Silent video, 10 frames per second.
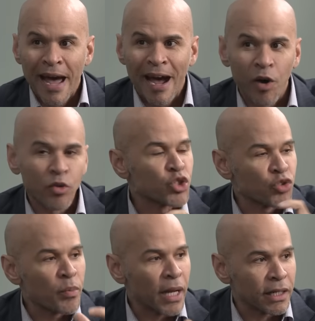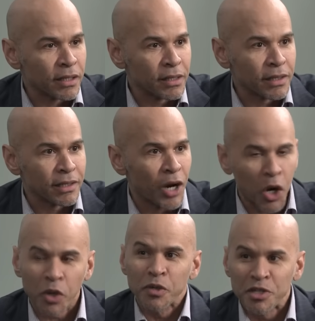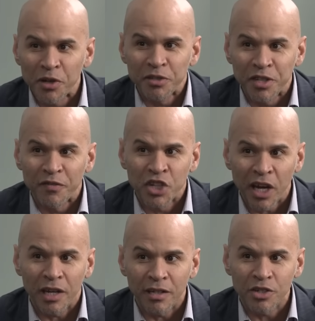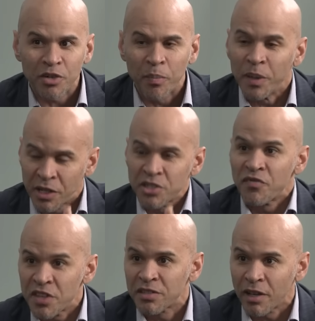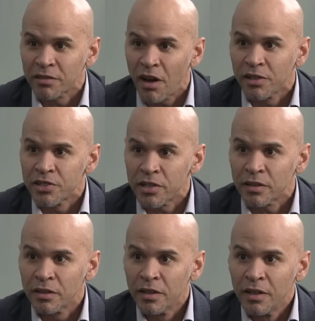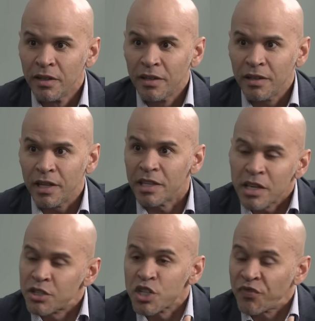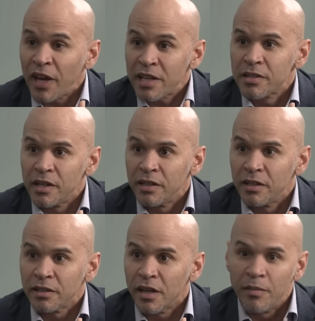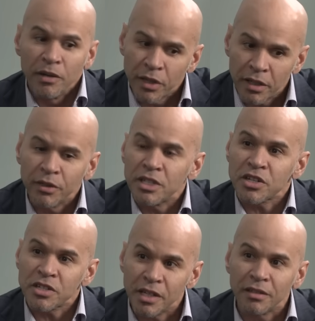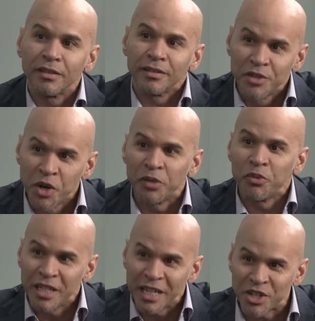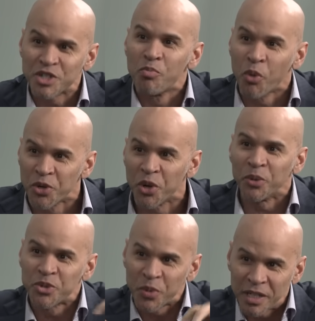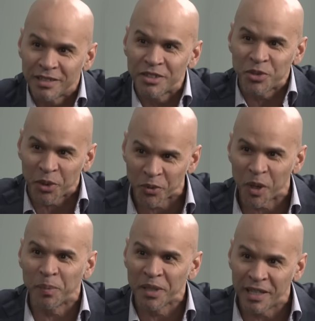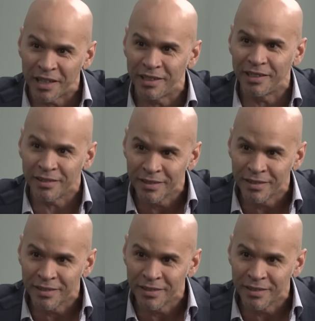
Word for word: how dramatically our results have changed because of this technology. It's, it's just fascinating. I mean, we, we just need the, the we need just more nodes. We need to start replicating